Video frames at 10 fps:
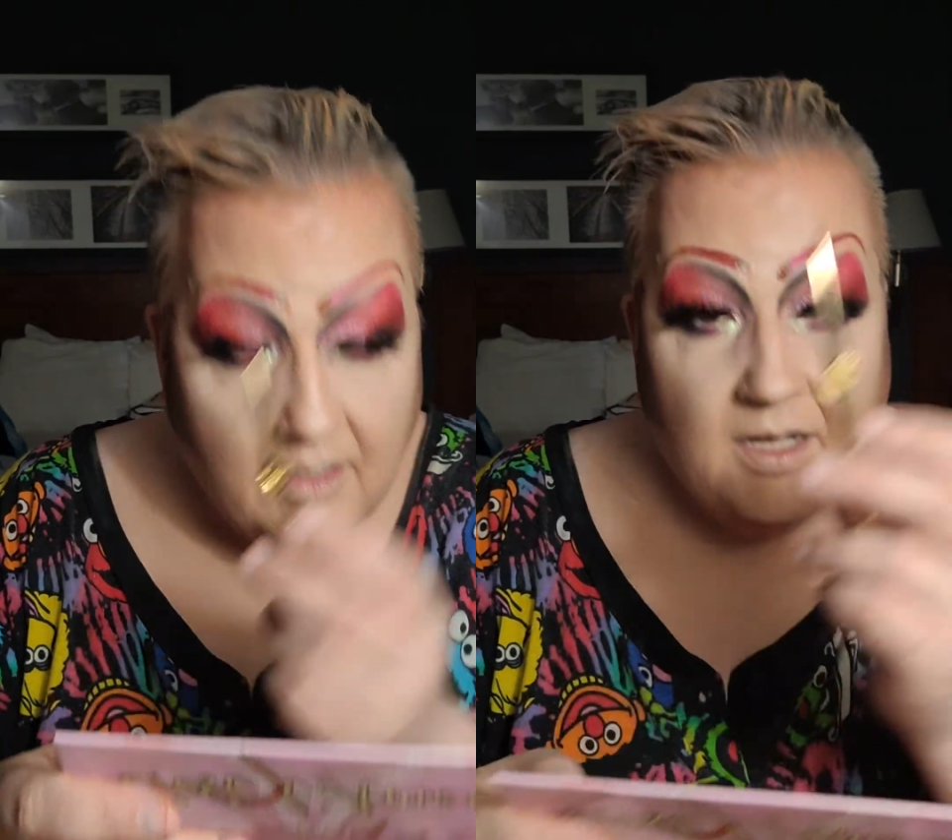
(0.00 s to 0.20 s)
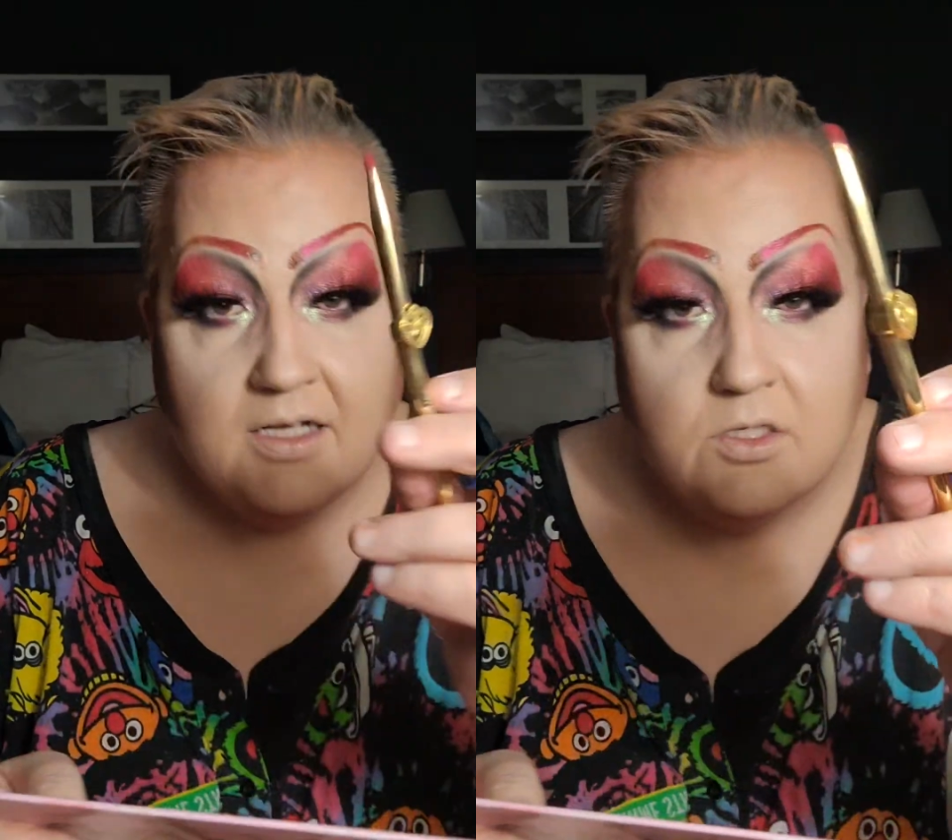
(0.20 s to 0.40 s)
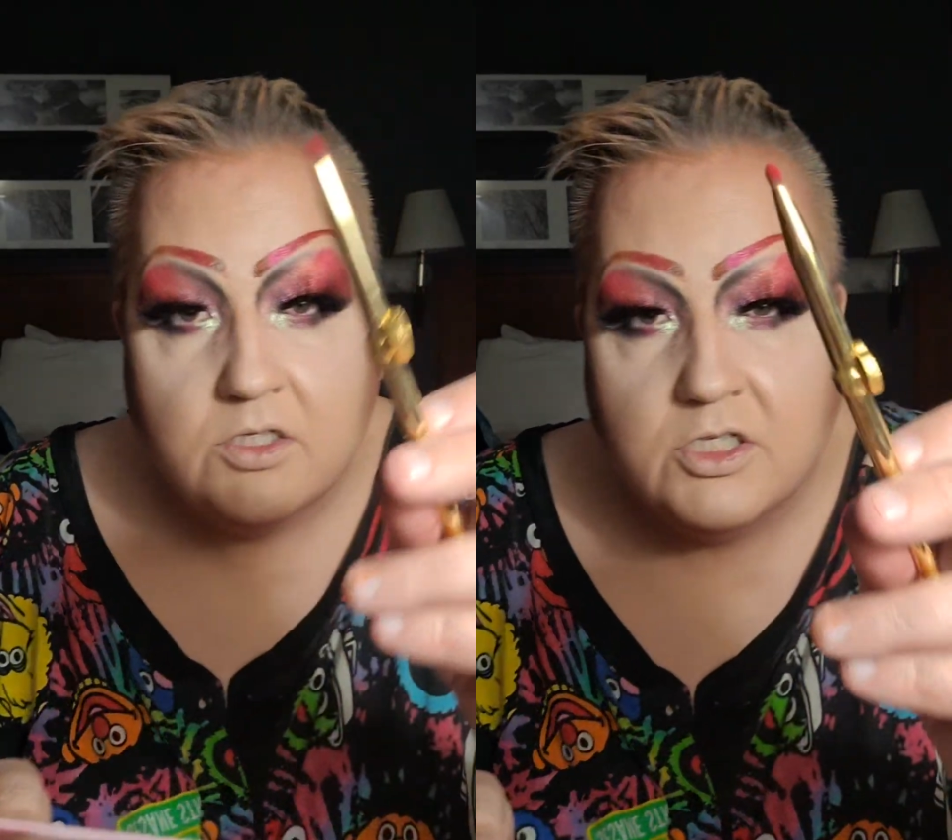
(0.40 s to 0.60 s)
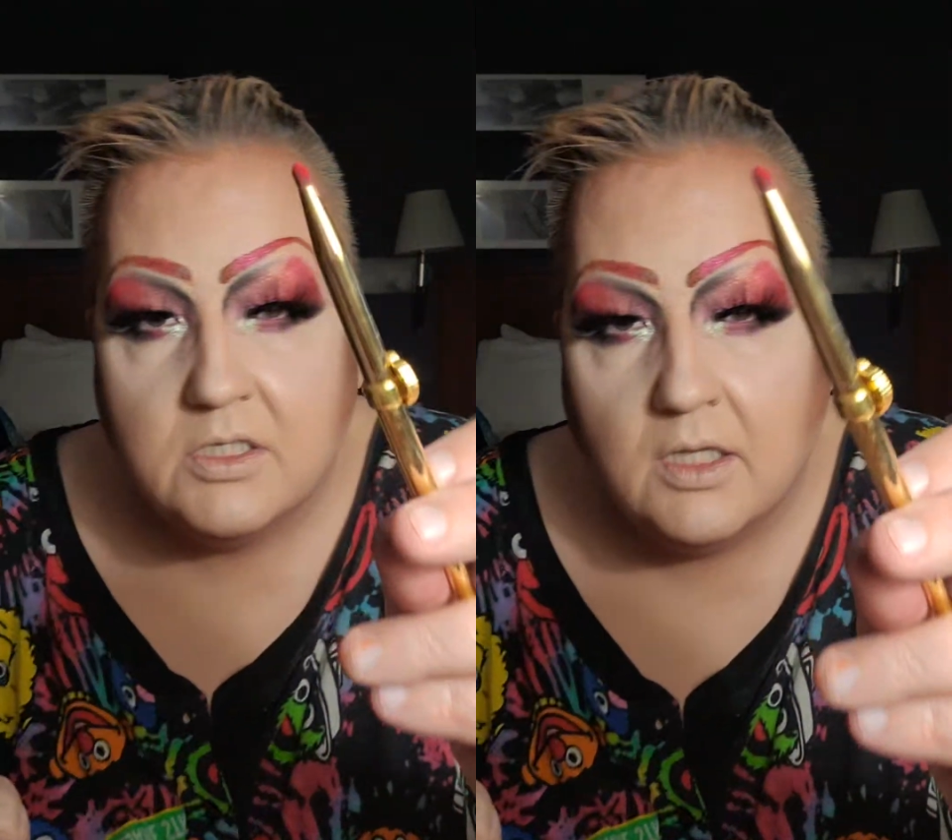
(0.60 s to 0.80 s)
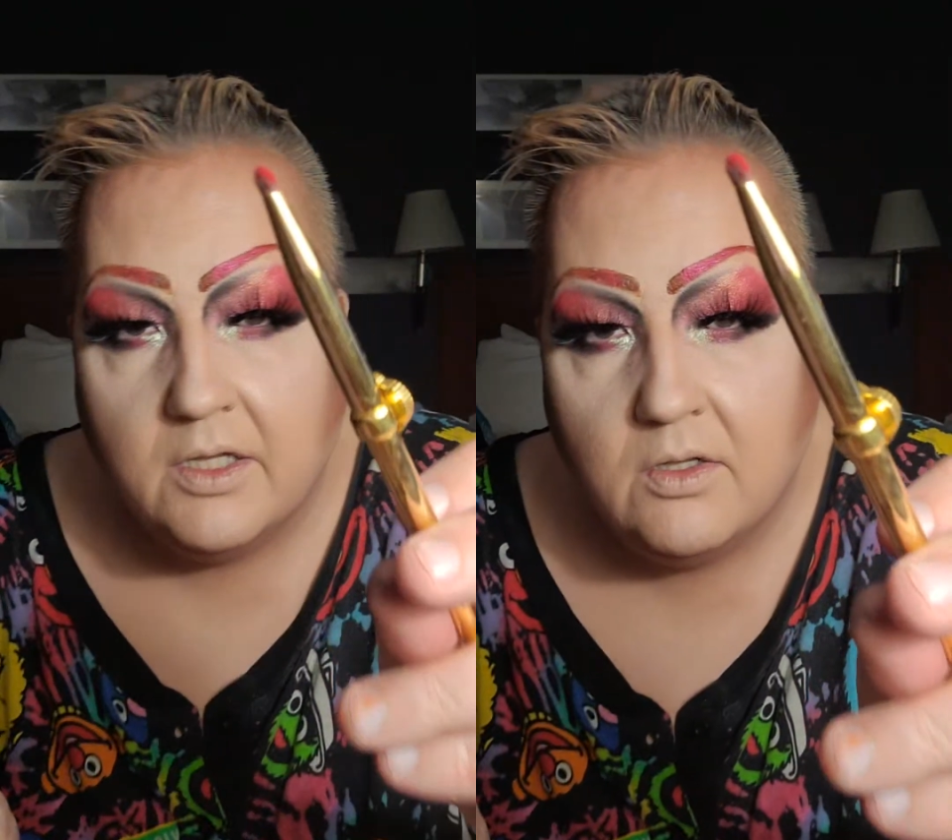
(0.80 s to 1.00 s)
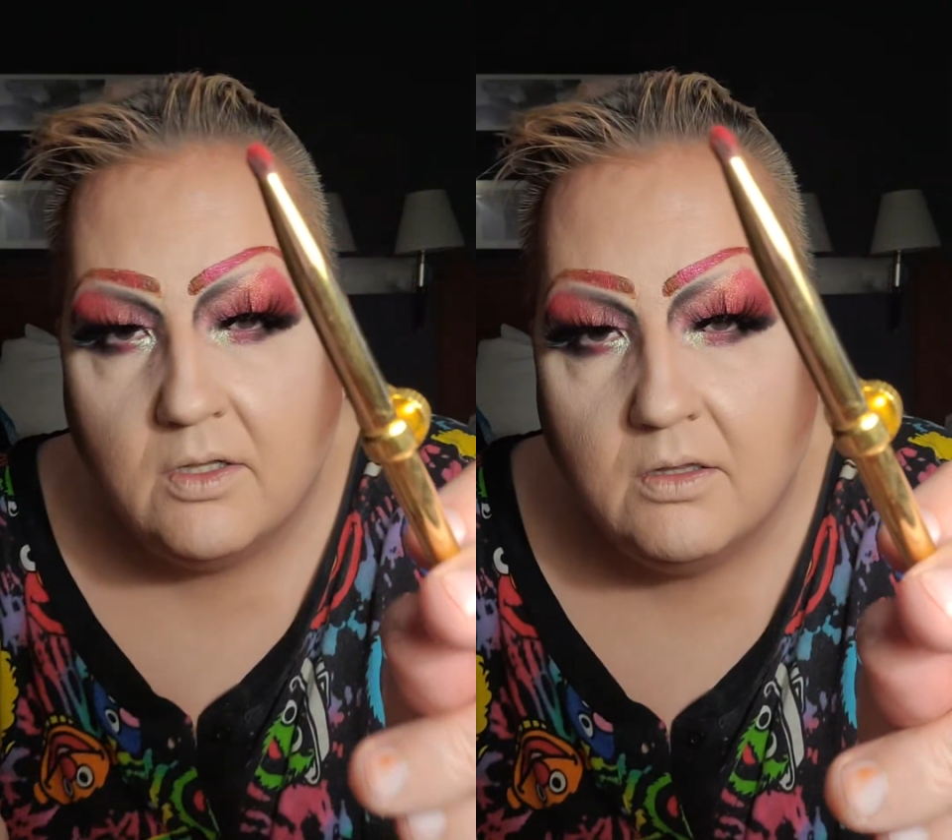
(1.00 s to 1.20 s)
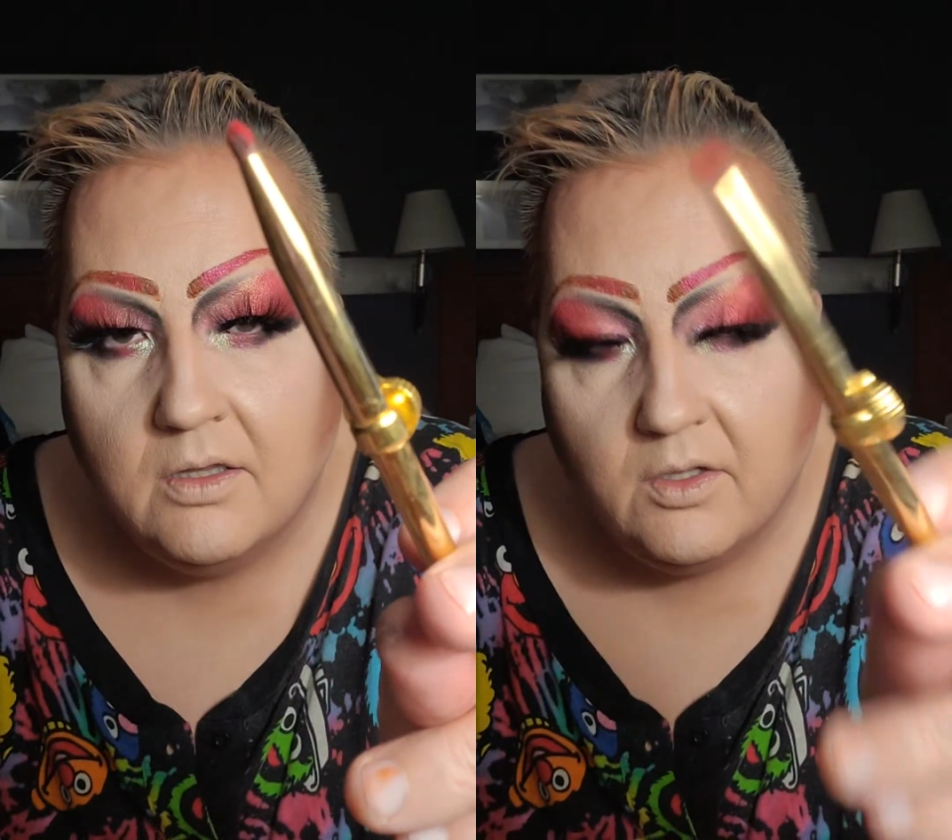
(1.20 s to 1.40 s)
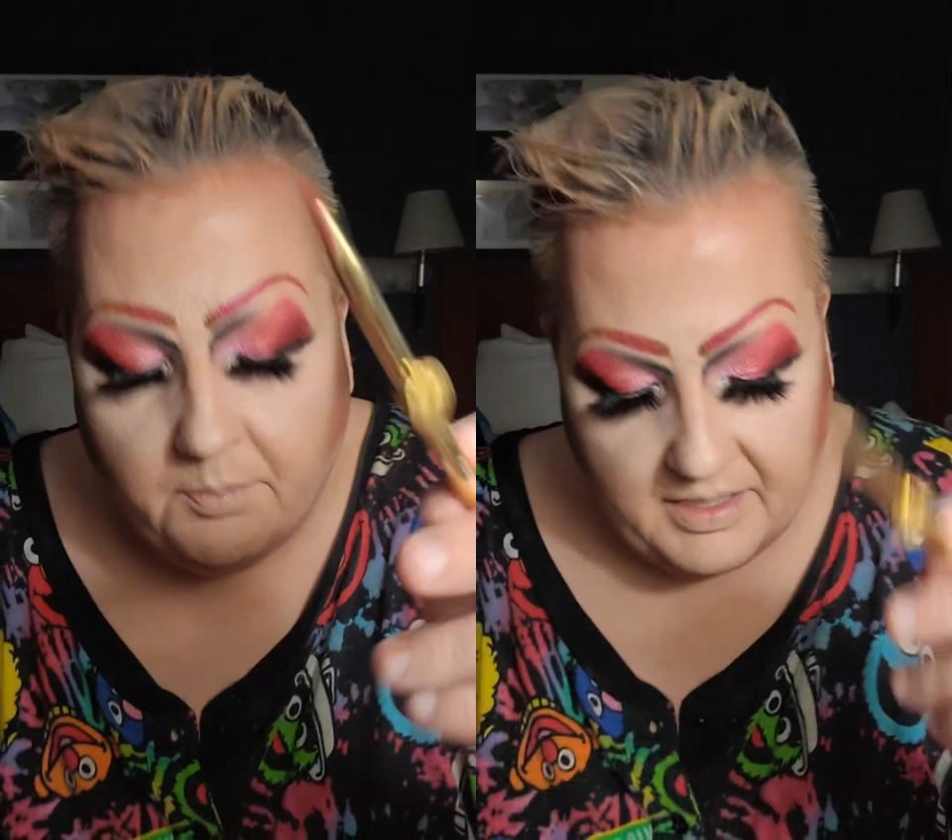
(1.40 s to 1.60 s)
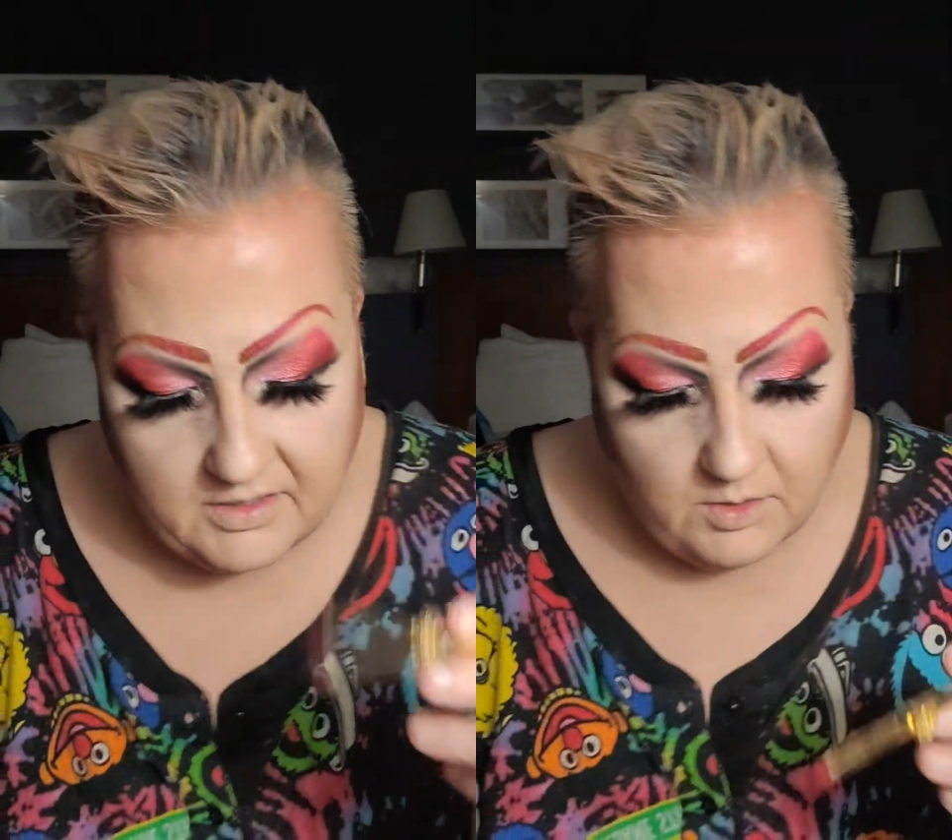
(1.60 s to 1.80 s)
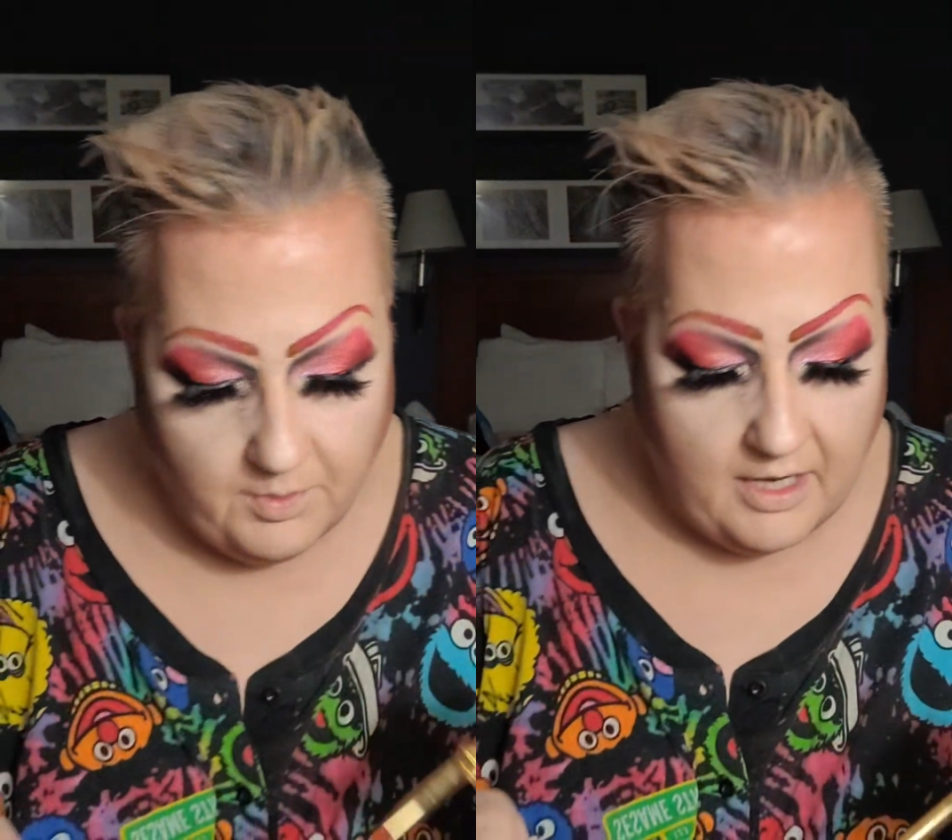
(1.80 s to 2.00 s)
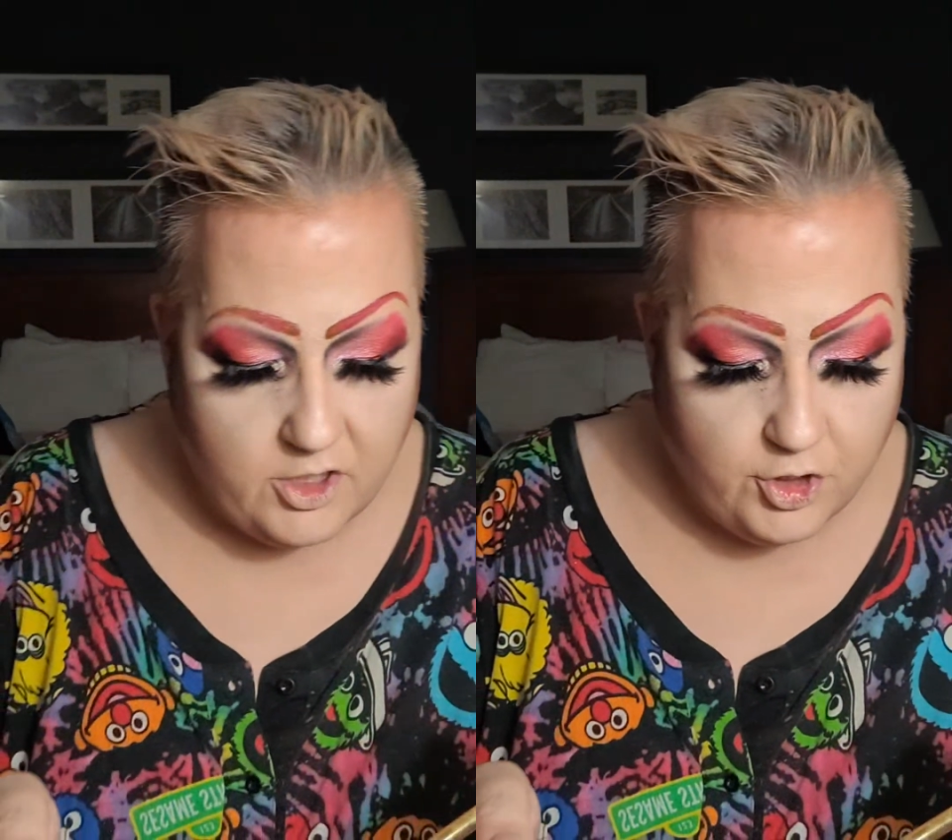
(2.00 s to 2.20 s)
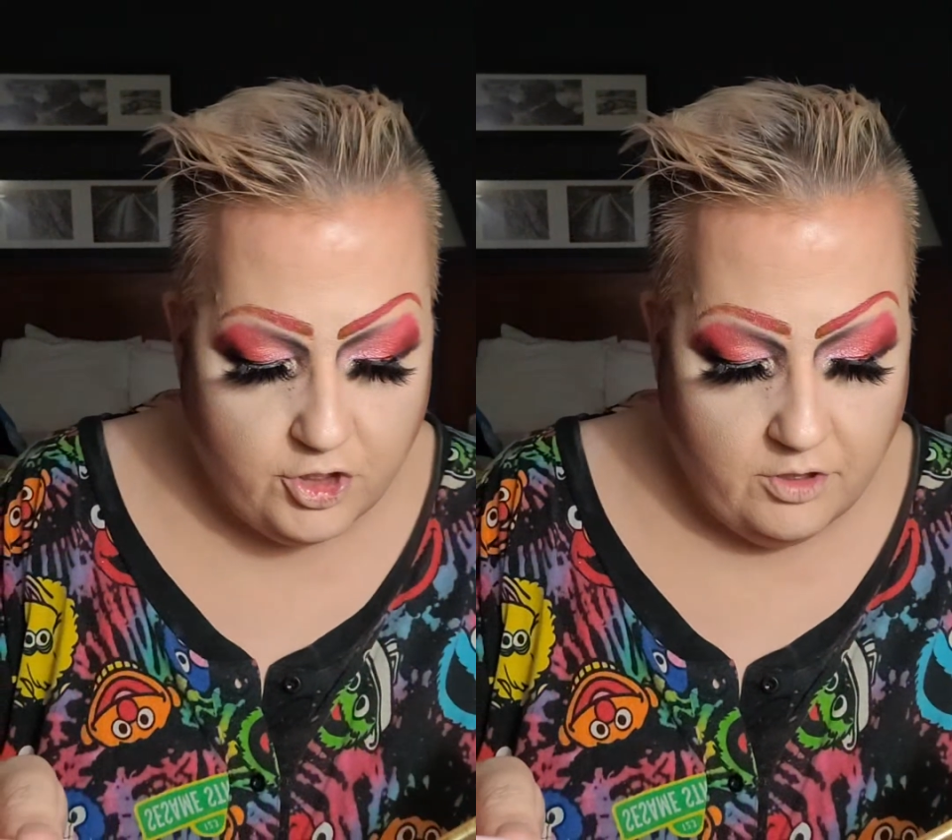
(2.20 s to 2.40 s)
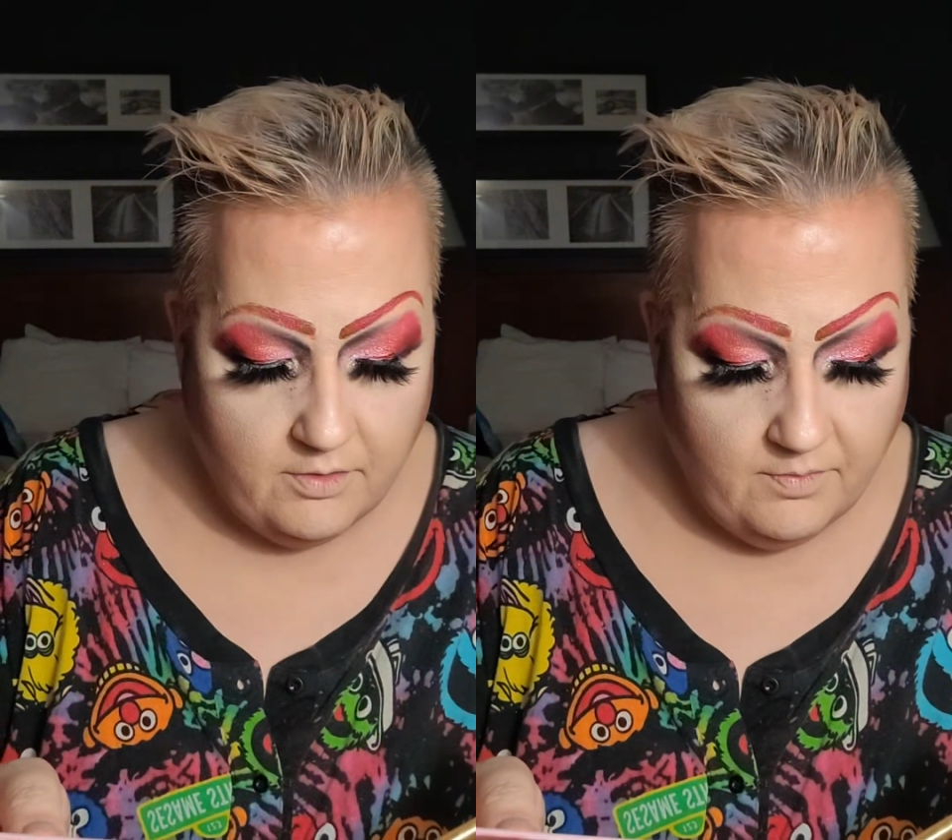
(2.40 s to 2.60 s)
And so it's just a little pencil brush.